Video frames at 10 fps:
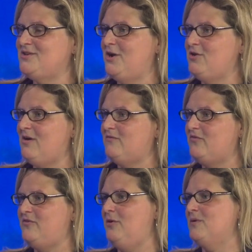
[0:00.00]
You know, you have a
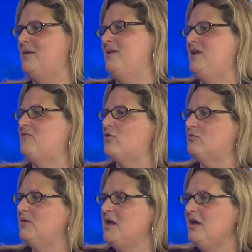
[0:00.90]
film coming in
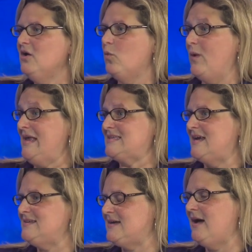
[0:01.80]
for weeks
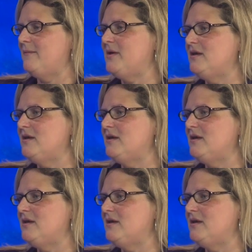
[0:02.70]
at a time, yep.